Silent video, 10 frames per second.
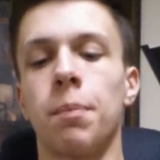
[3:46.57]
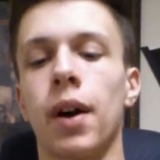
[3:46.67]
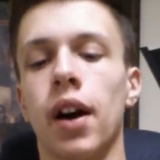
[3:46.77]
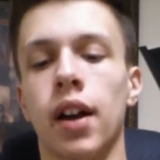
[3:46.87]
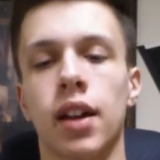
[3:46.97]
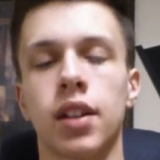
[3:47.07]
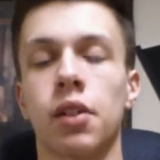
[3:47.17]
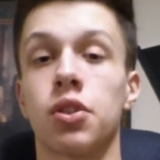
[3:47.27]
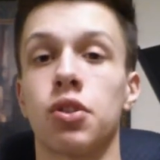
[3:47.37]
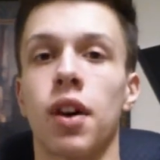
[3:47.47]
But as I
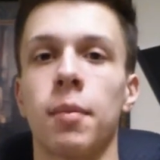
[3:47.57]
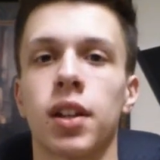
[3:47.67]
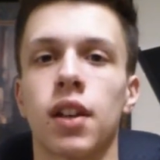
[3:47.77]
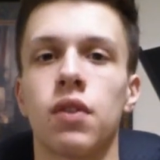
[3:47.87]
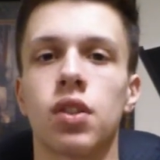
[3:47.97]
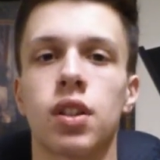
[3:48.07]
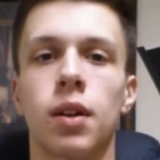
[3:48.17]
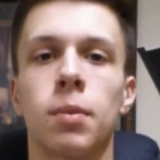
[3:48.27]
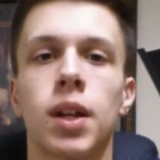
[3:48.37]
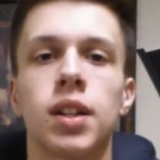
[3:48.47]
always do, I'm going to give you
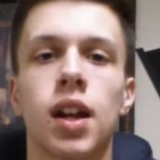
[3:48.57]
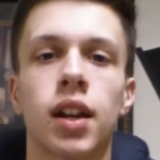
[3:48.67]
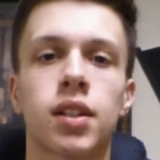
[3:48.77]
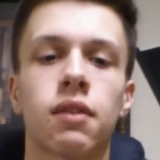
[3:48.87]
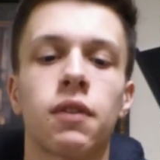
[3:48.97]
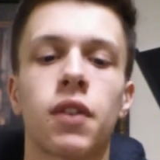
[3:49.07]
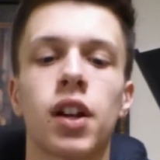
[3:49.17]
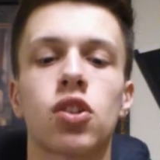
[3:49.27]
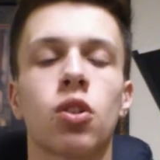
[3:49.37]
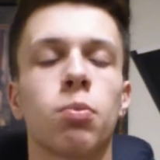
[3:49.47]
some nuggets of
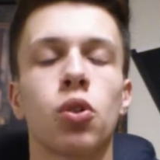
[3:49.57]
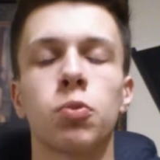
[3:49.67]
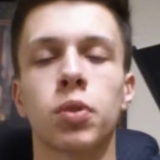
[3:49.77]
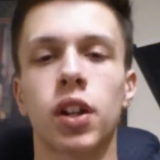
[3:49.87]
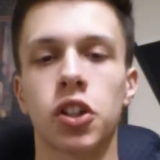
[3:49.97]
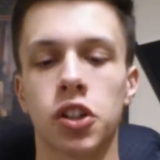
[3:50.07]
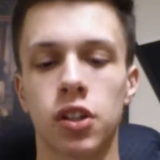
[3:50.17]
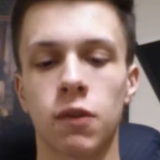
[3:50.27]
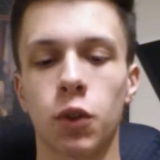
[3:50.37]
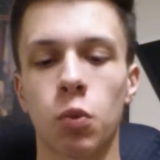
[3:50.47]
advice or bold
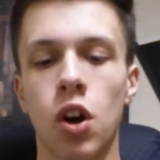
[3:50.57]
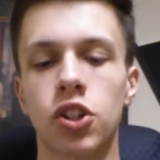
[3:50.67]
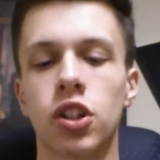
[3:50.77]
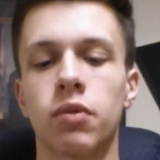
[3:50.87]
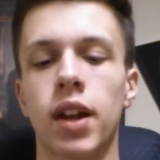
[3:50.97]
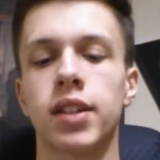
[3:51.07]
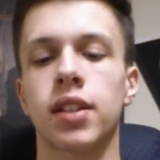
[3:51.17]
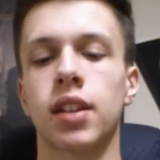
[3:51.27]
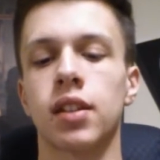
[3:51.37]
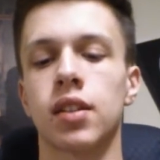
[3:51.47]
predictions for the Washington
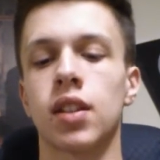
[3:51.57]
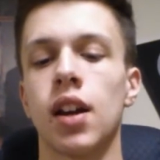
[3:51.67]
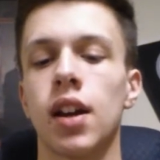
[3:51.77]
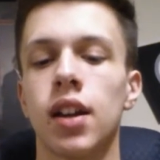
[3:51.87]
Redskins.